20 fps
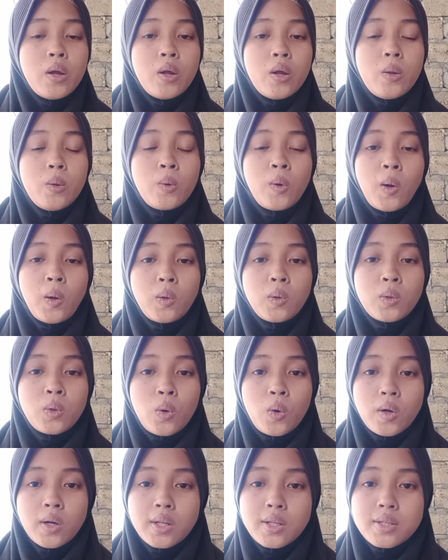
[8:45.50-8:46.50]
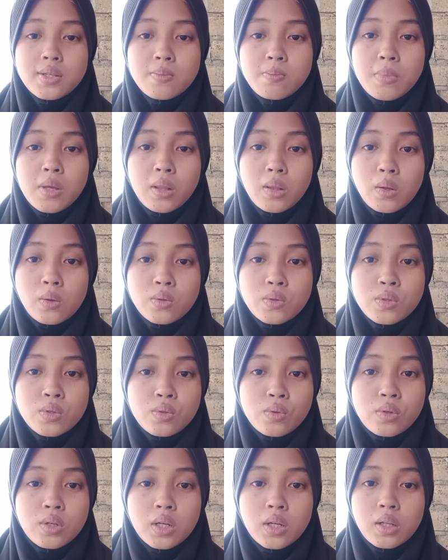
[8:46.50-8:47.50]
Rock corals belongs
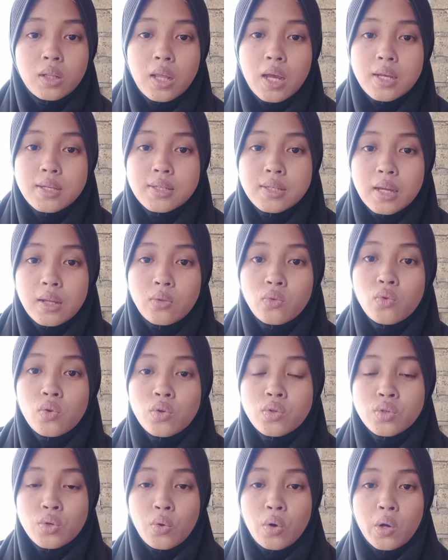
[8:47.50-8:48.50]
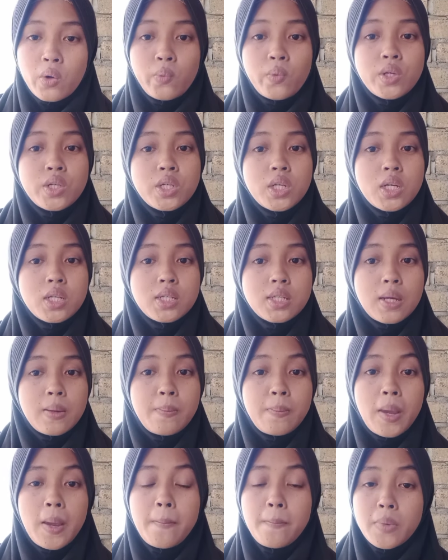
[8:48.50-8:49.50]
to the class Anthozoa, which is a
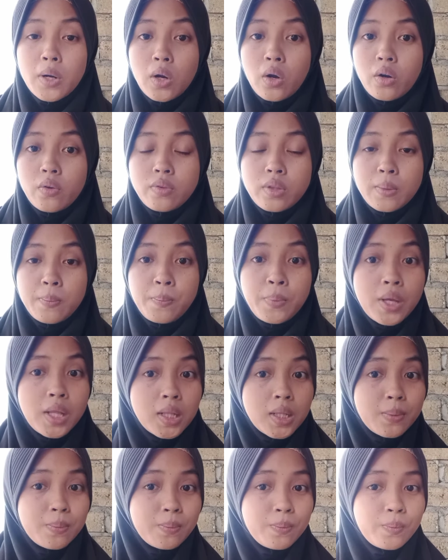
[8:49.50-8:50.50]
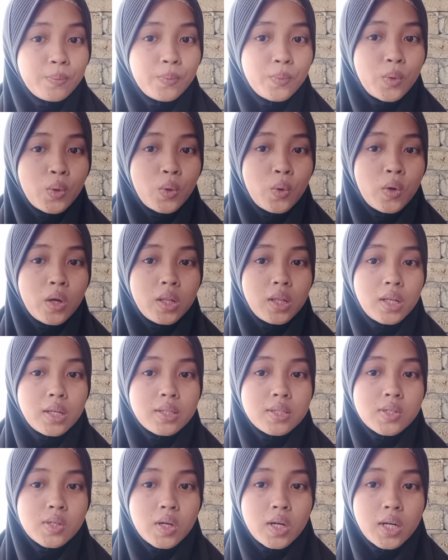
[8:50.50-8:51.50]
member of the phylum
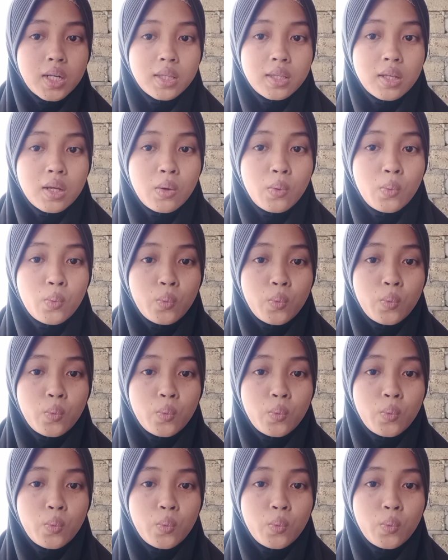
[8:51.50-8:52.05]
Coelenterata,